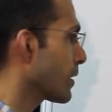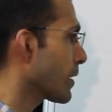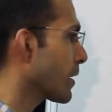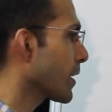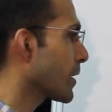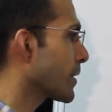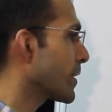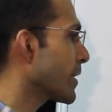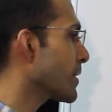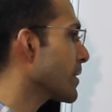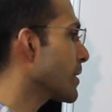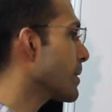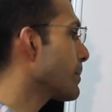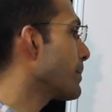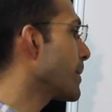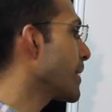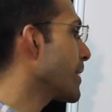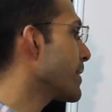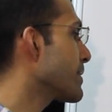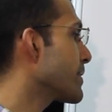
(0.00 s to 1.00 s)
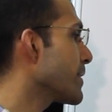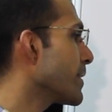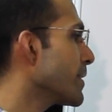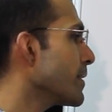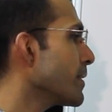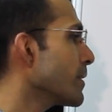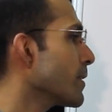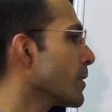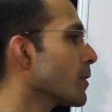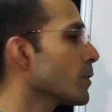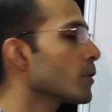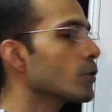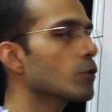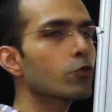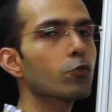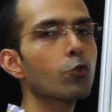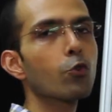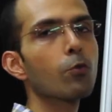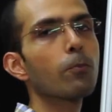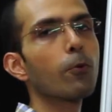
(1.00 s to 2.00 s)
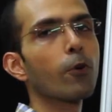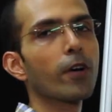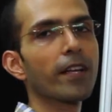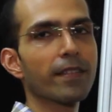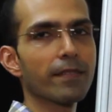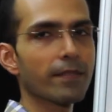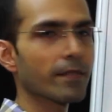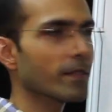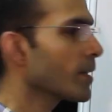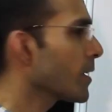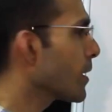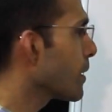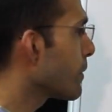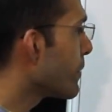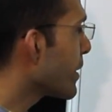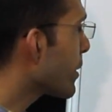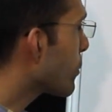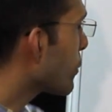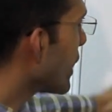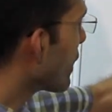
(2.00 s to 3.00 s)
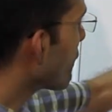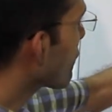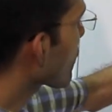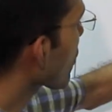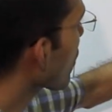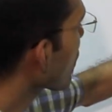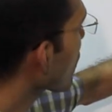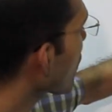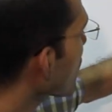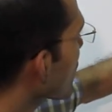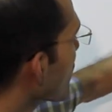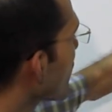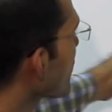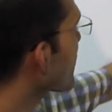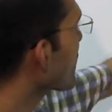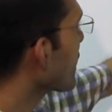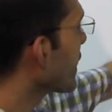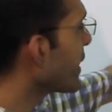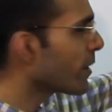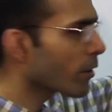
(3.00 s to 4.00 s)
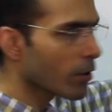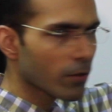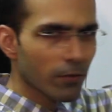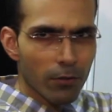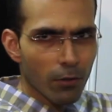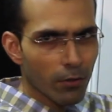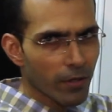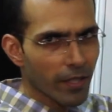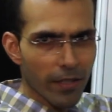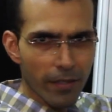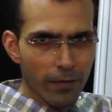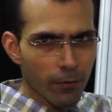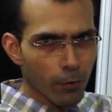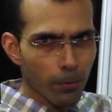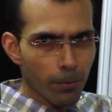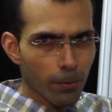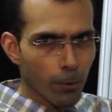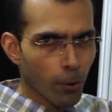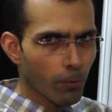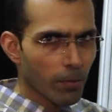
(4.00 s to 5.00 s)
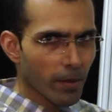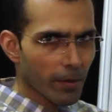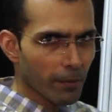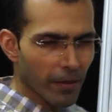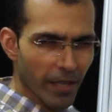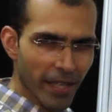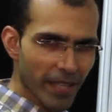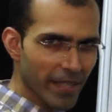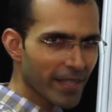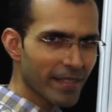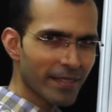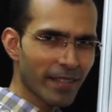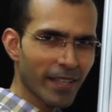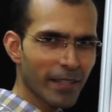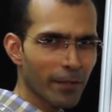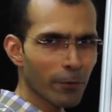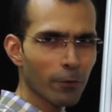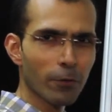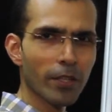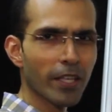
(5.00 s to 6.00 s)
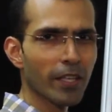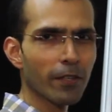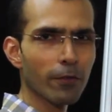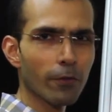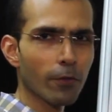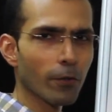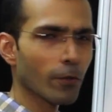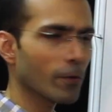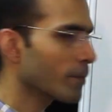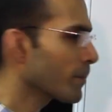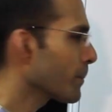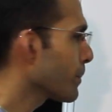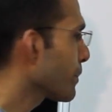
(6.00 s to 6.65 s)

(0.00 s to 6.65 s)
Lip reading: cutting the base in 2 points. We could have drawn on this side also, there is no problem. Any side you can draw.